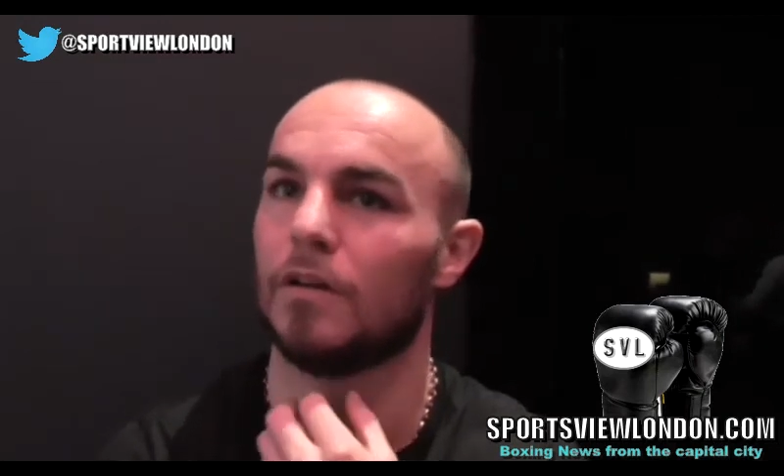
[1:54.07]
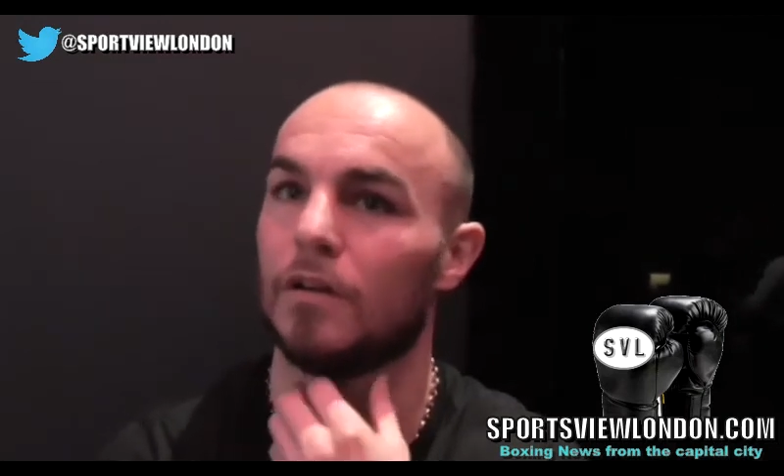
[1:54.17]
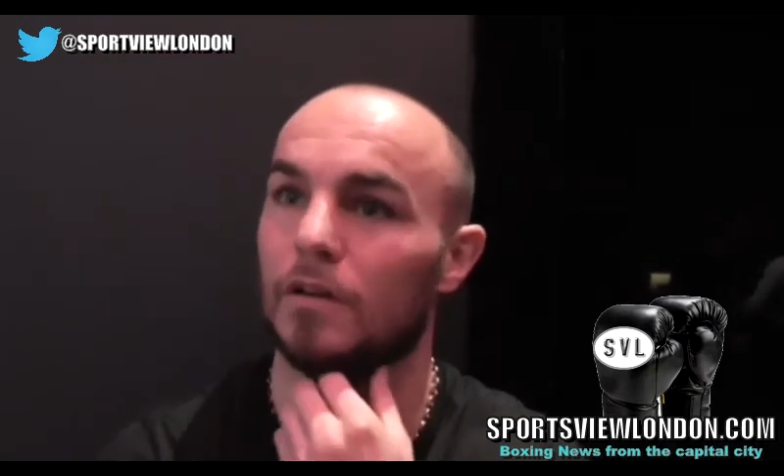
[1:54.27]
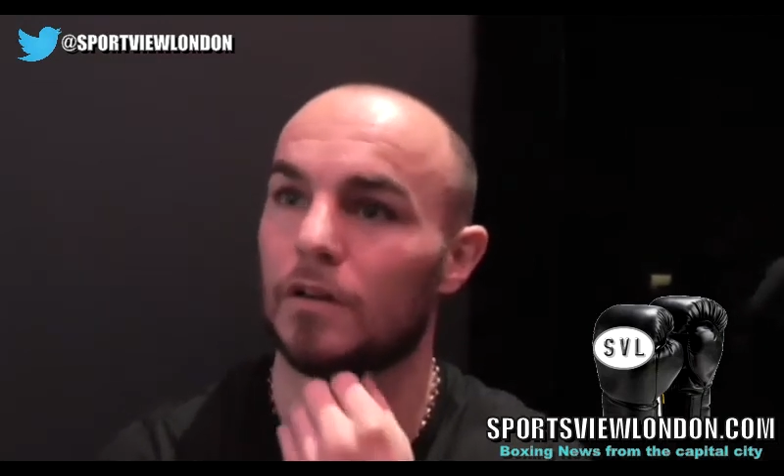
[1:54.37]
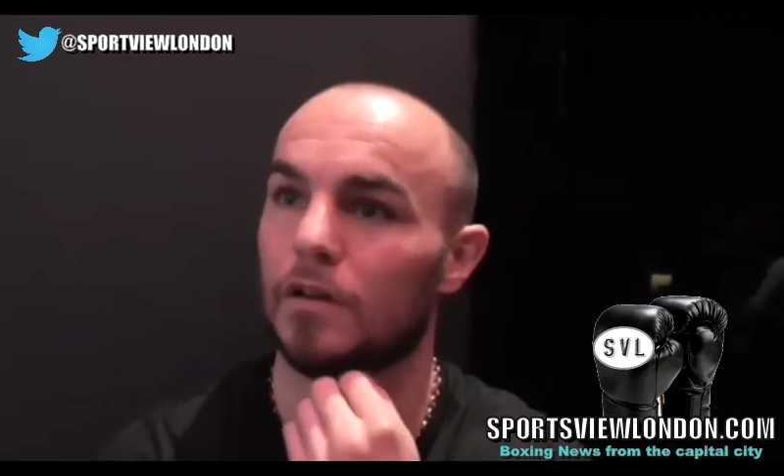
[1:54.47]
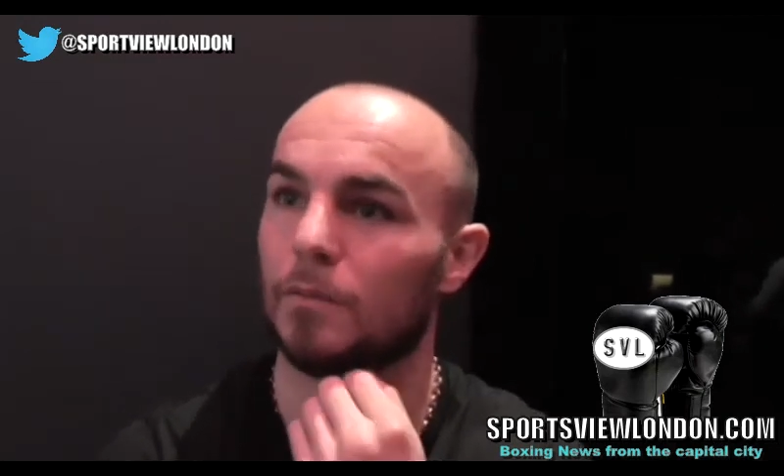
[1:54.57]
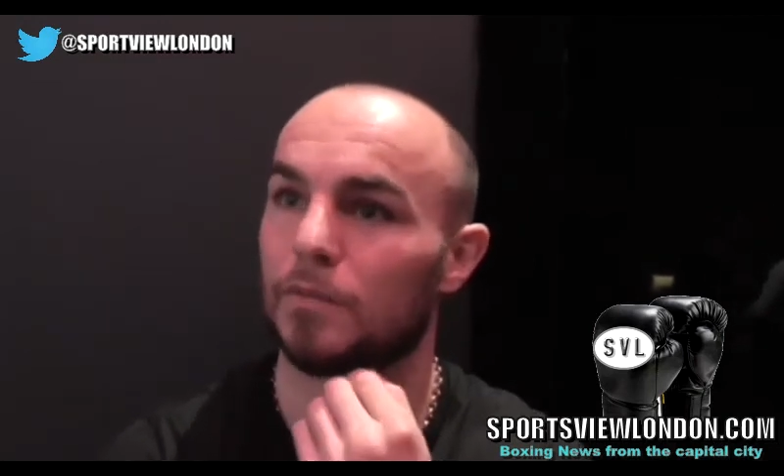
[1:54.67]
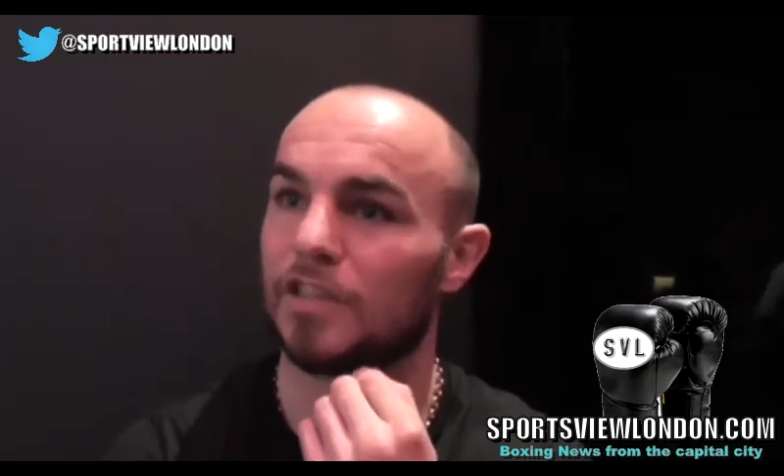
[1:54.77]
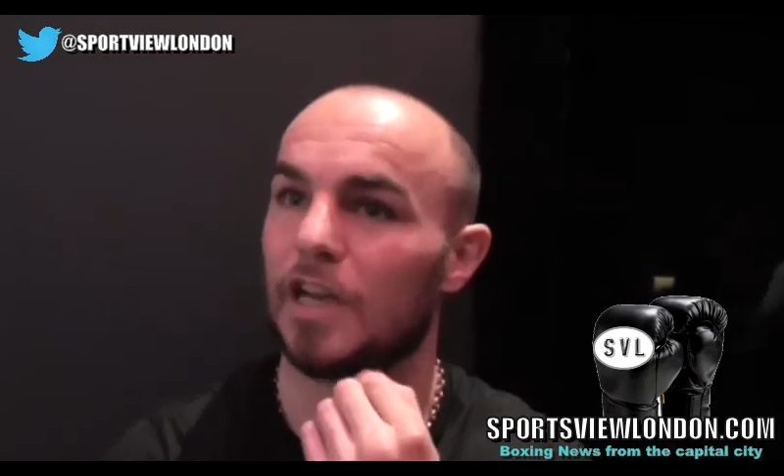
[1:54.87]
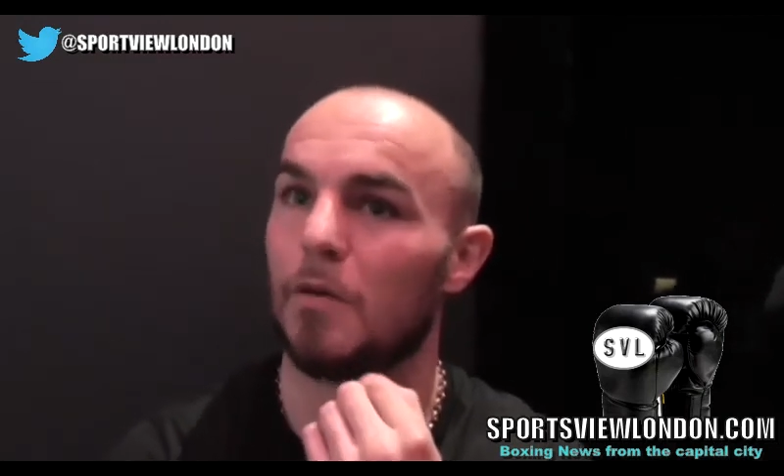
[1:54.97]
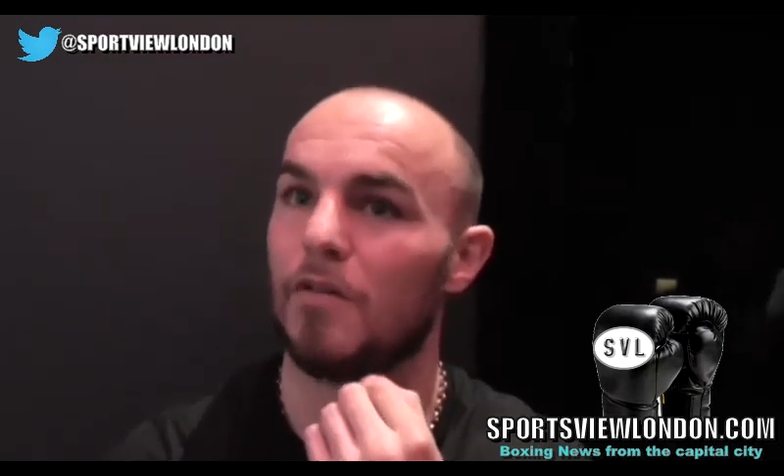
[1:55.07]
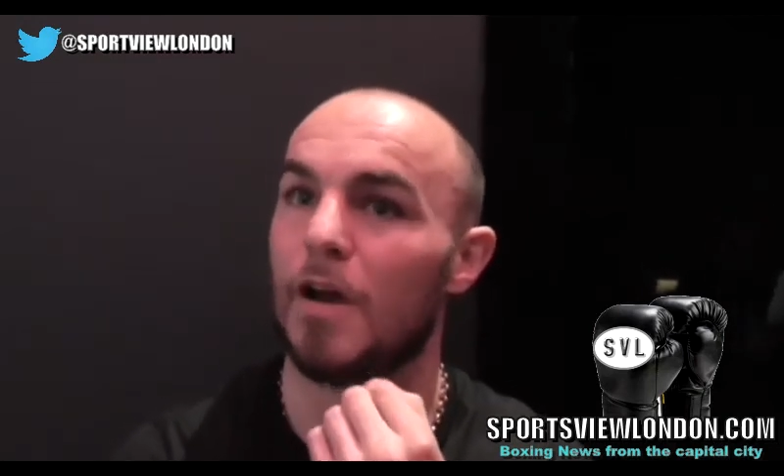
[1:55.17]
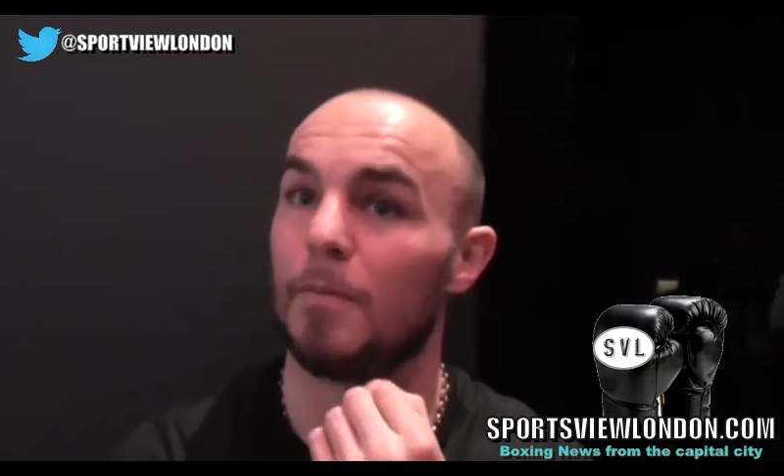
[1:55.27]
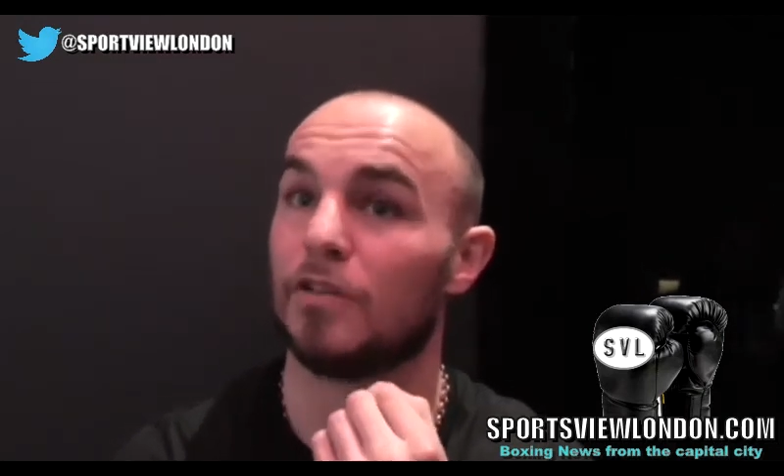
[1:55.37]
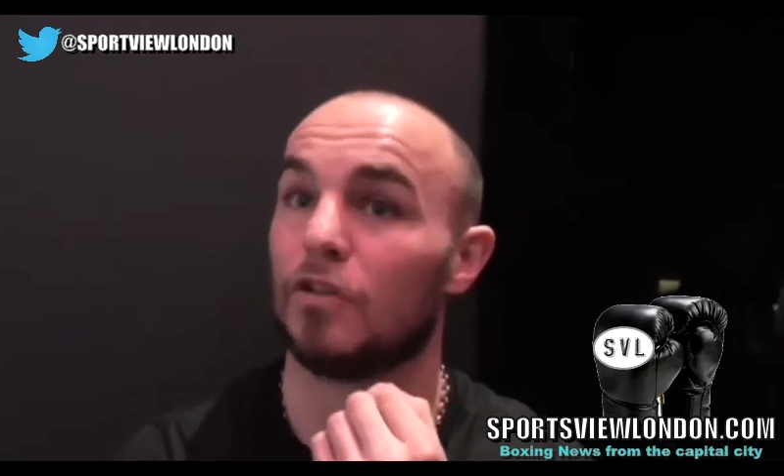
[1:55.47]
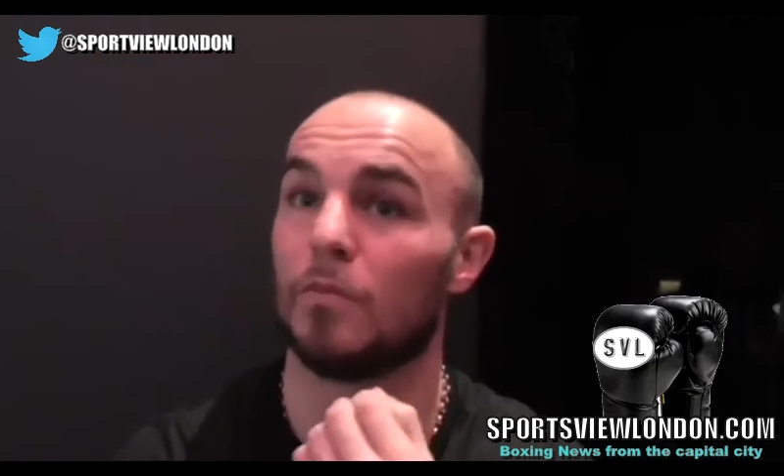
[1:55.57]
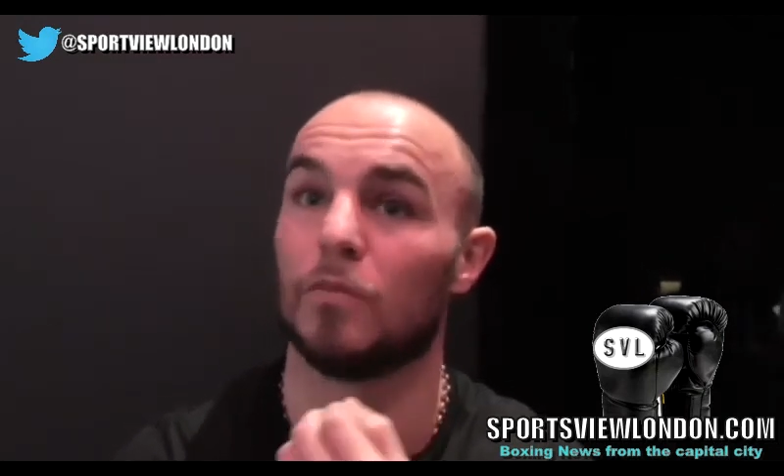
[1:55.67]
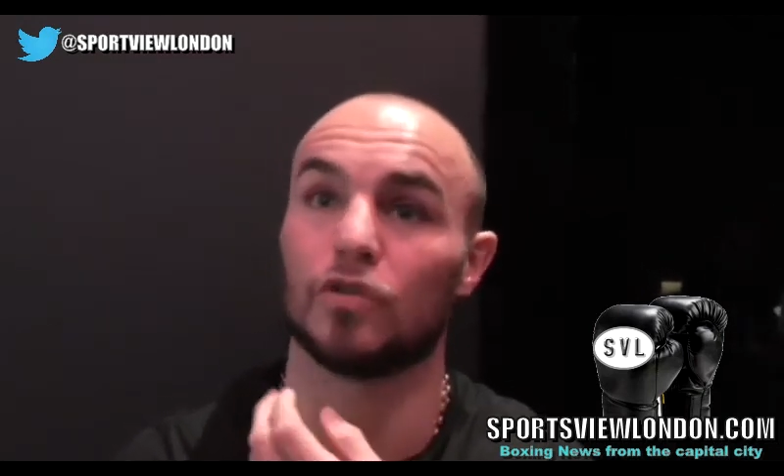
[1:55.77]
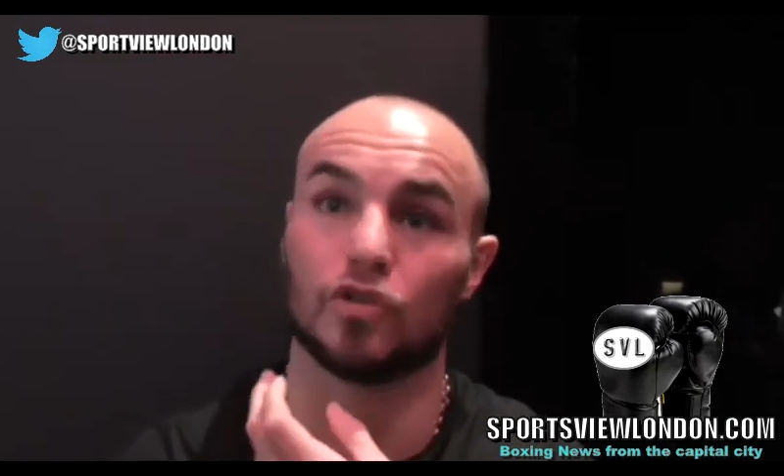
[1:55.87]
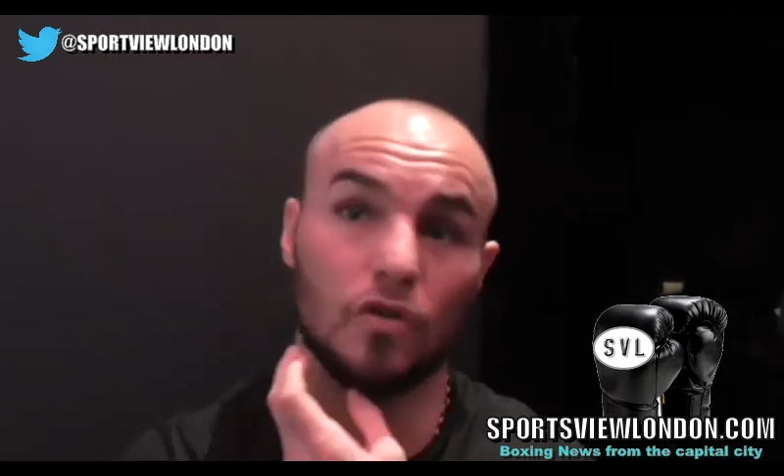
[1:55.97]
Yeah. The team around me is a lot
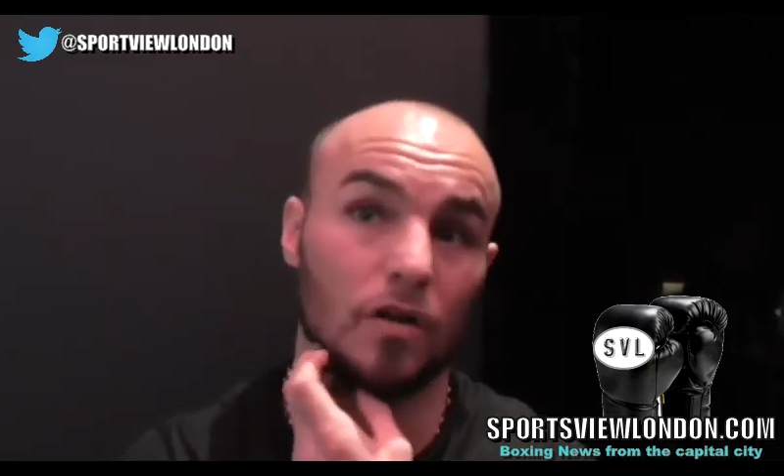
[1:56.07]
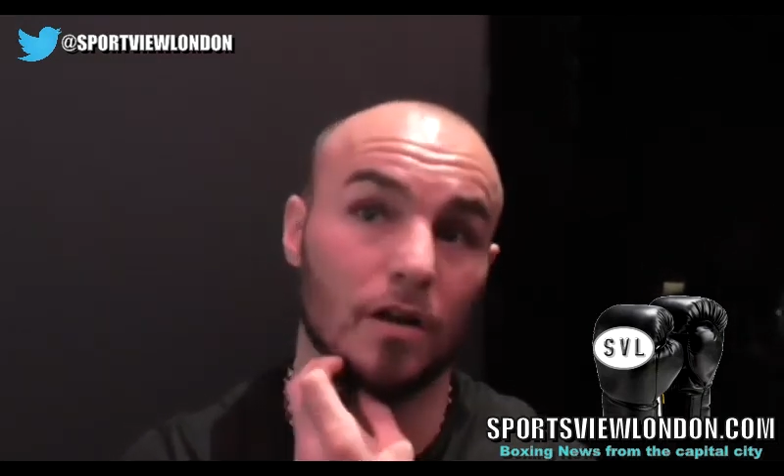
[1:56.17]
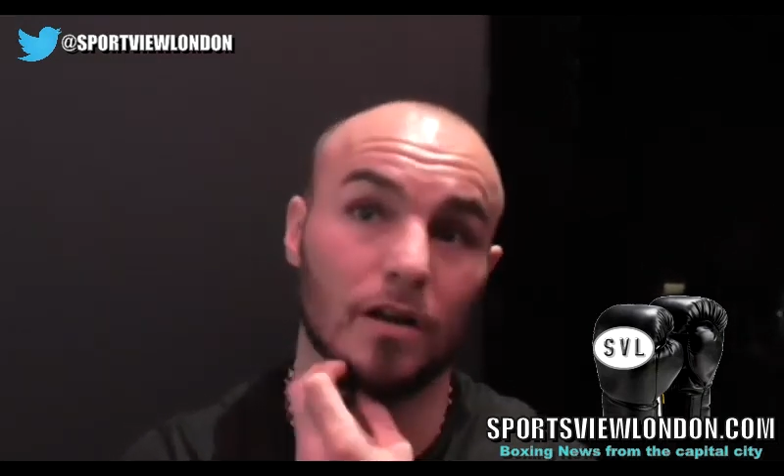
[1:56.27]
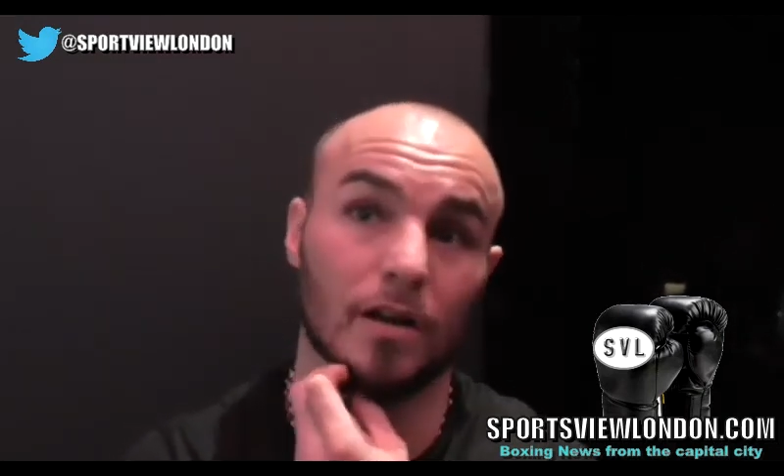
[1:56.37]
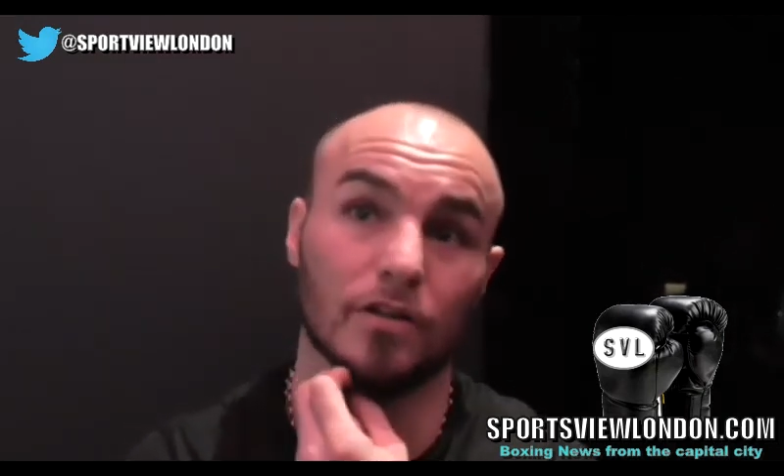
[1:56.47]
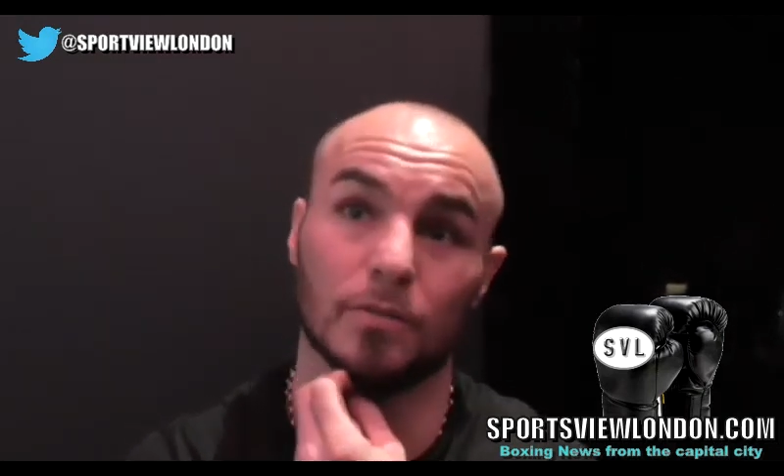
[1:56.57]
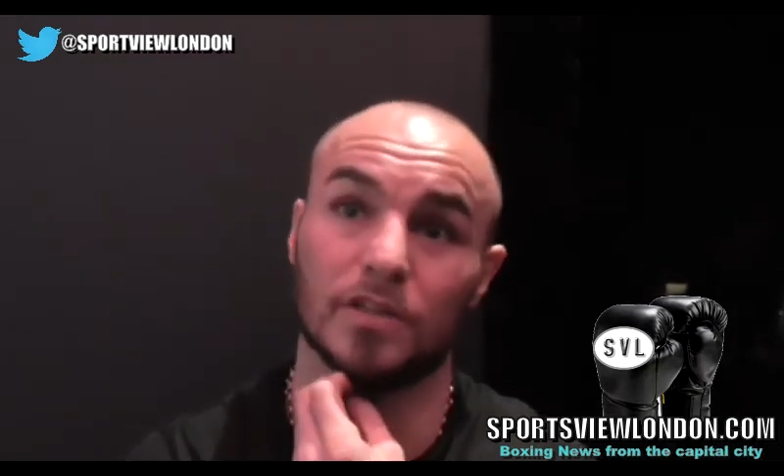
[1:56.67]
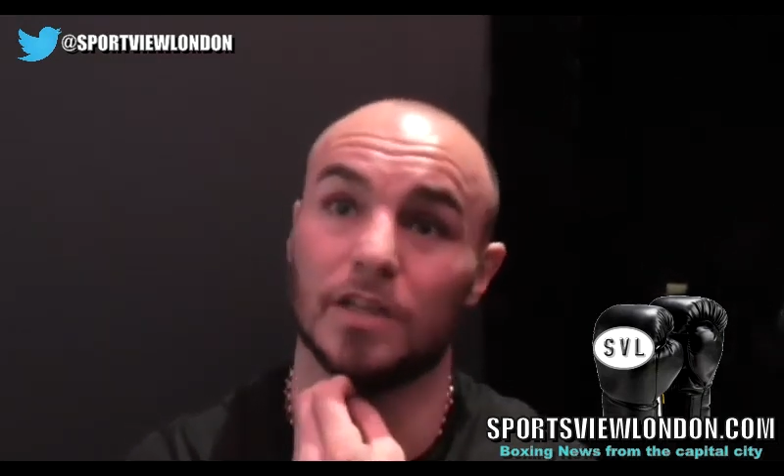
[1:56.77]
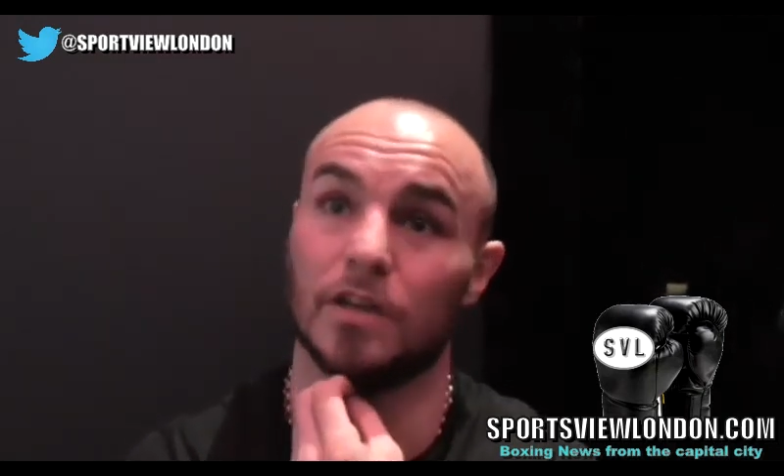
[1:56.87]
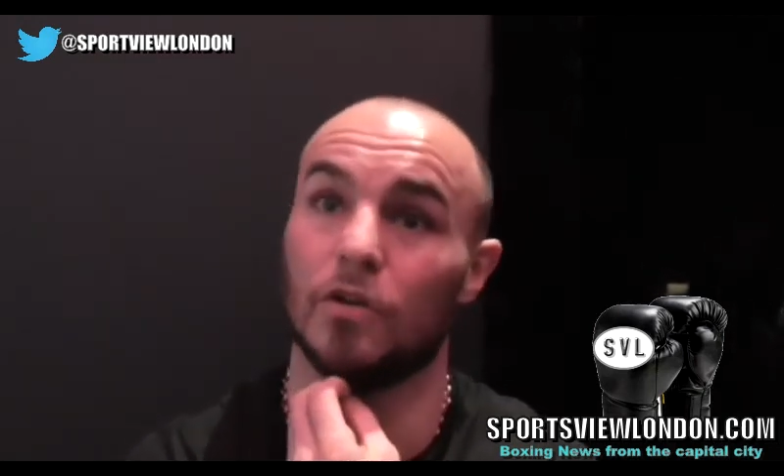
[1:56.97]
more stronger, 100%,